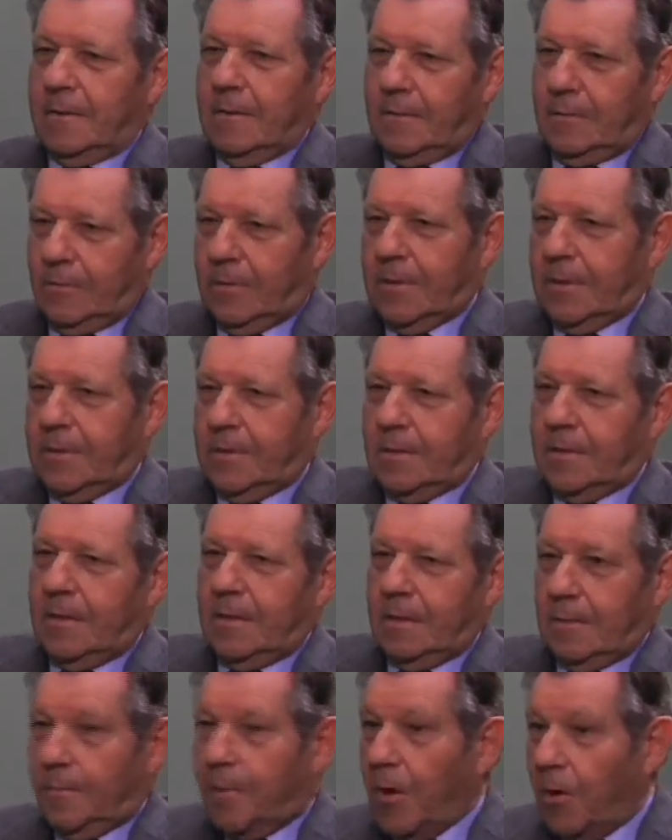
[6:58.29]
you can see
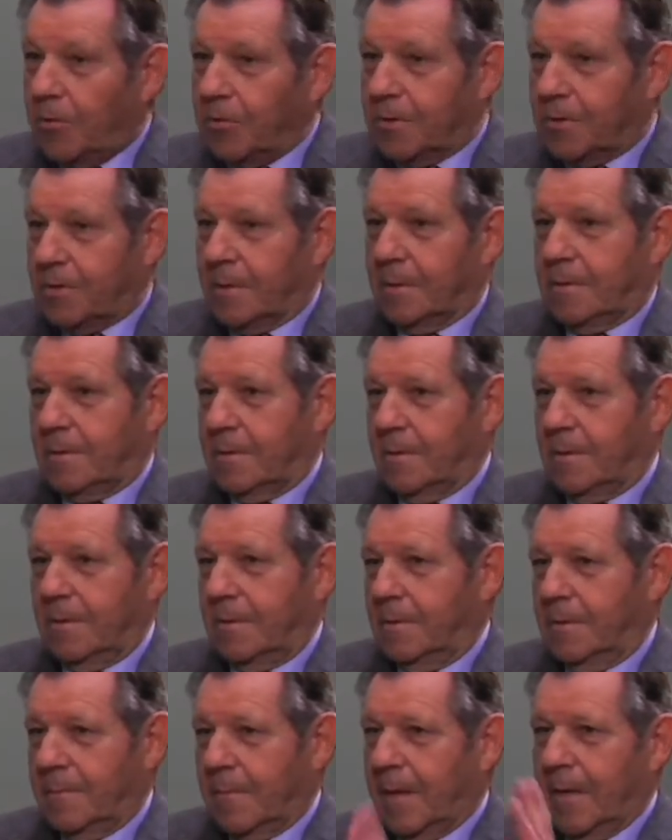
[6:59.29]
the posters
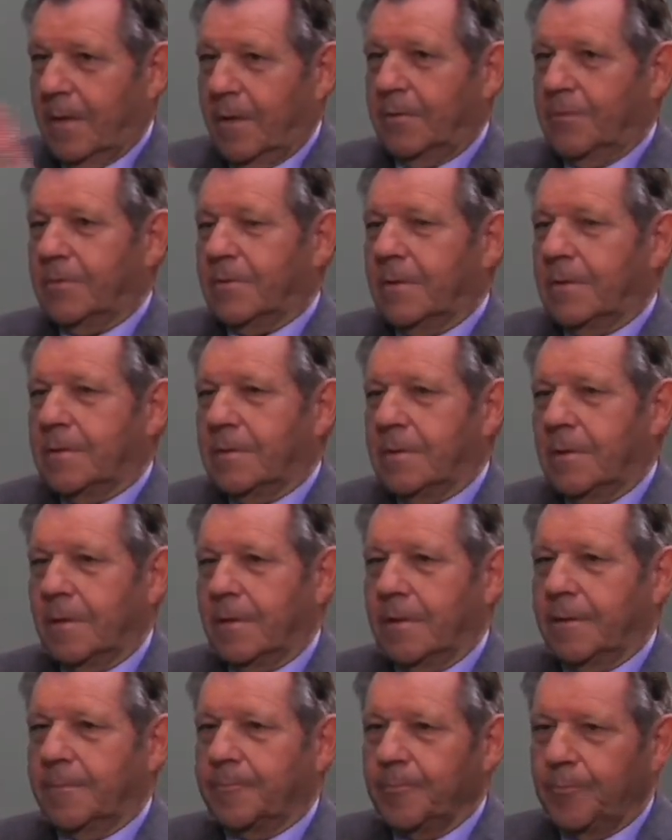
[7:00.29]
by hundreds
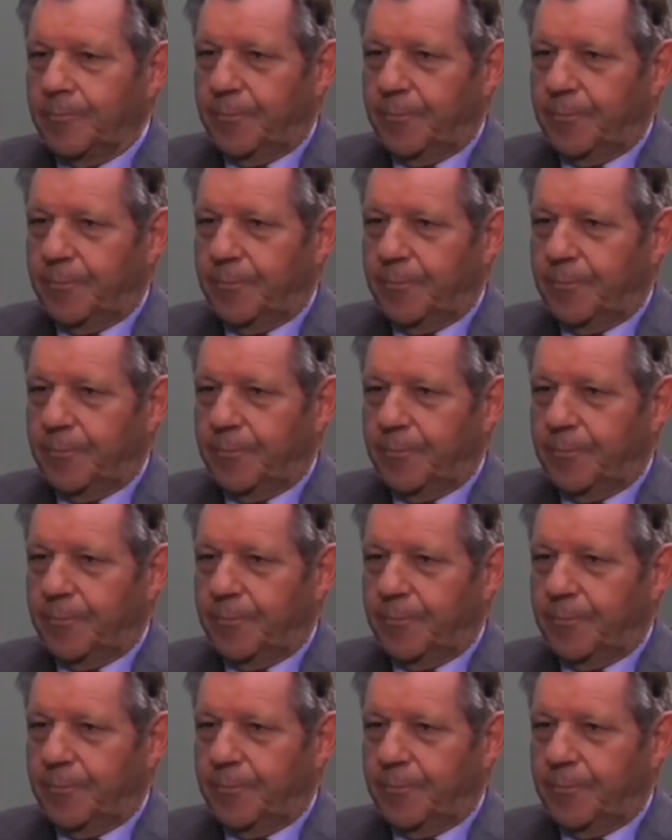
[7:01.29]
here